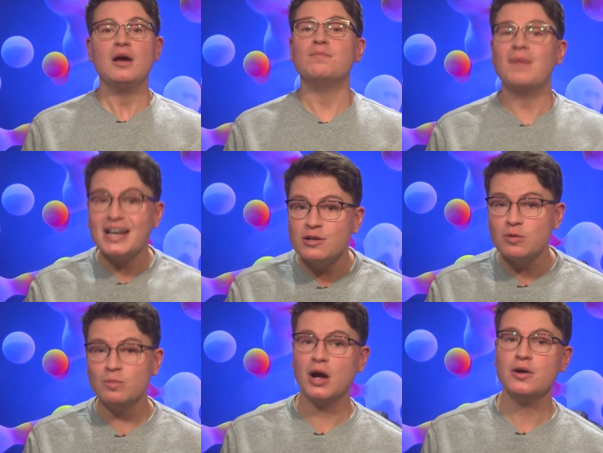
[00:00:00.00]

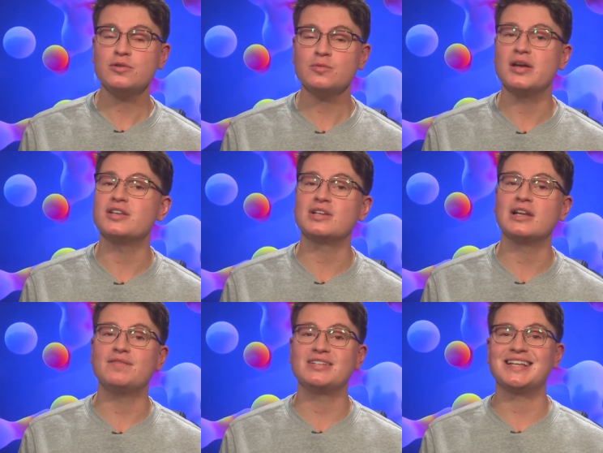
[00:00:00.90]
manual mode, which
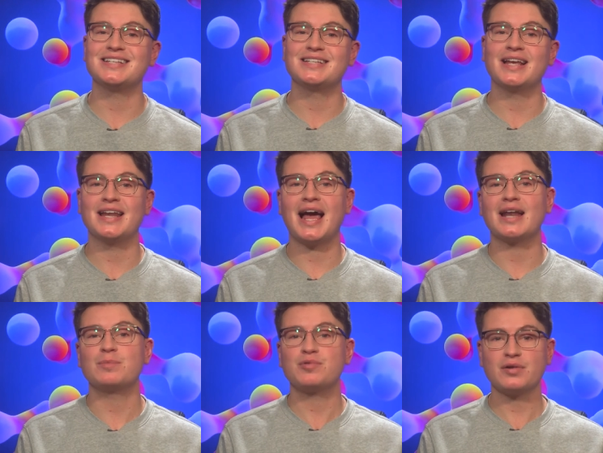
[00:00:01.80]
delivers insulin
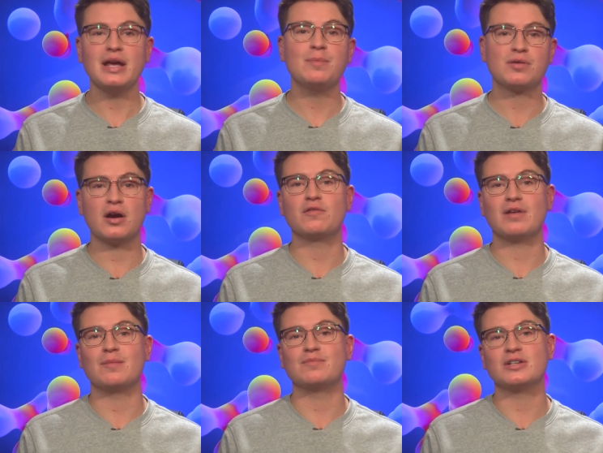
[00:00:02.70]
at a
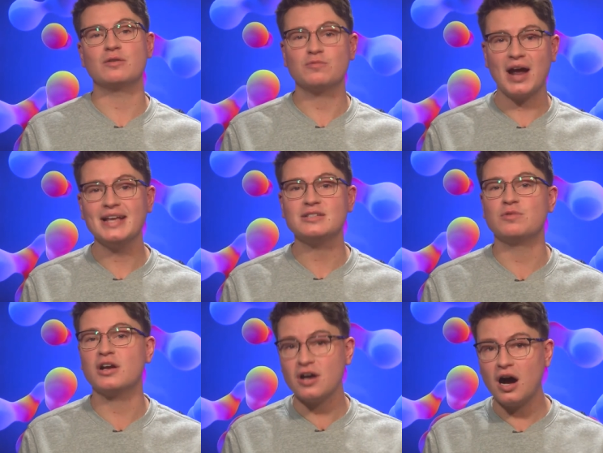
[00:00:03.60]
pre-programmed rate,
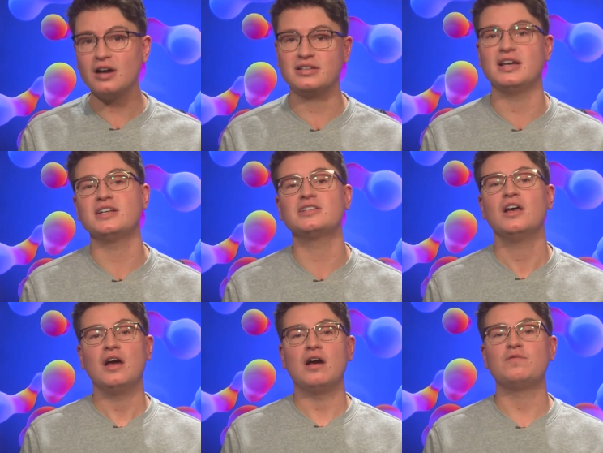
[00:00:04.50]
regardless
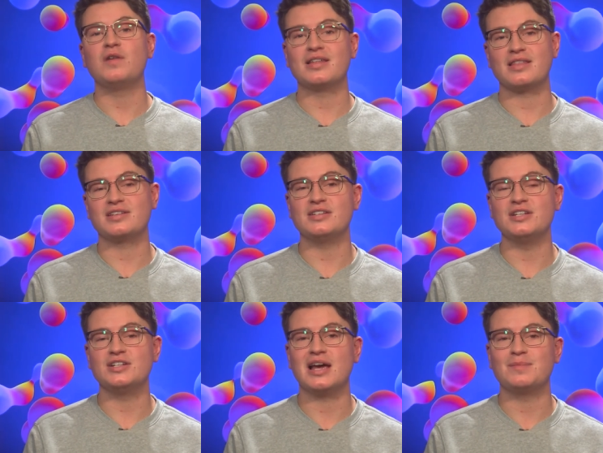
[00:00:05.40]
of whether the
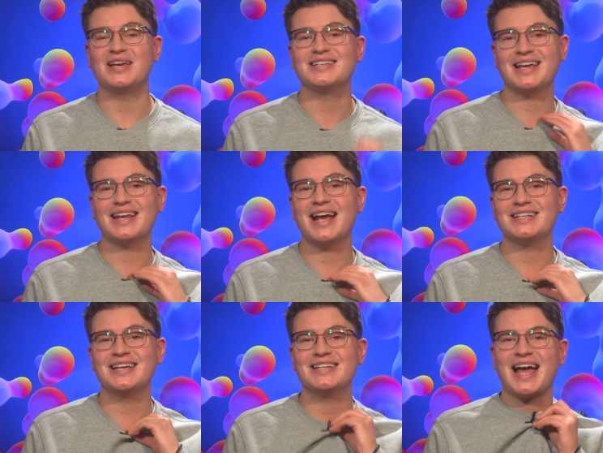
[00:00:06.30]
CGM is
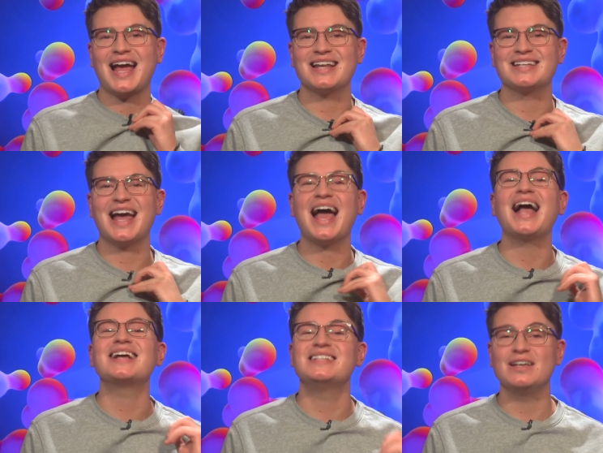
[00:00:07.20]
connected, and
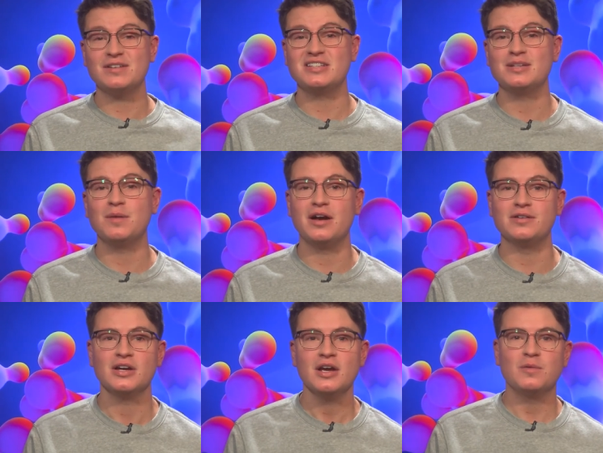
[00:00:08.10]
activity
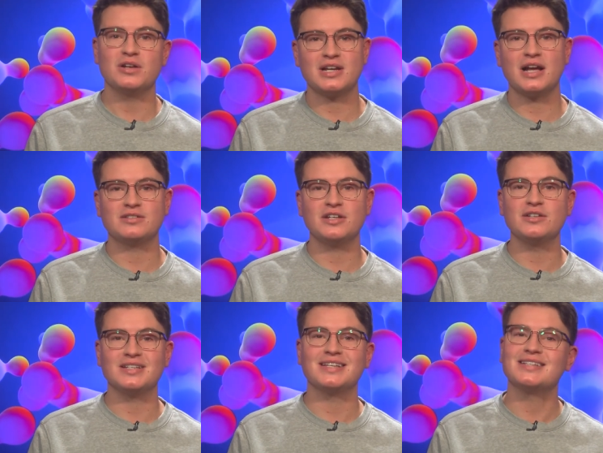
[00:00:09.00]
mode, which allows the
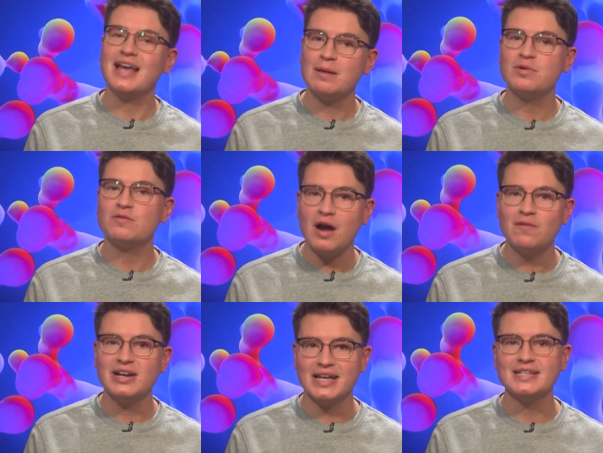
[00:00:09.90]
user to
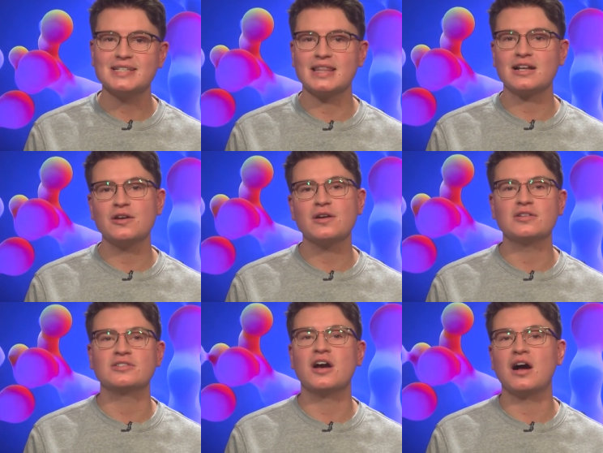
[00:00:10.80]
temporarily set the
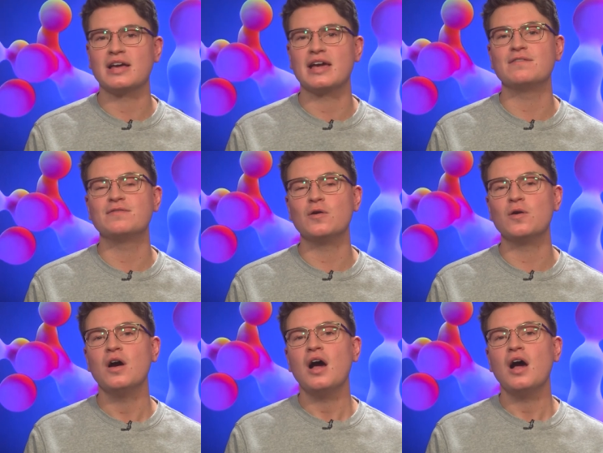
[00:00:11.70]
glucose target for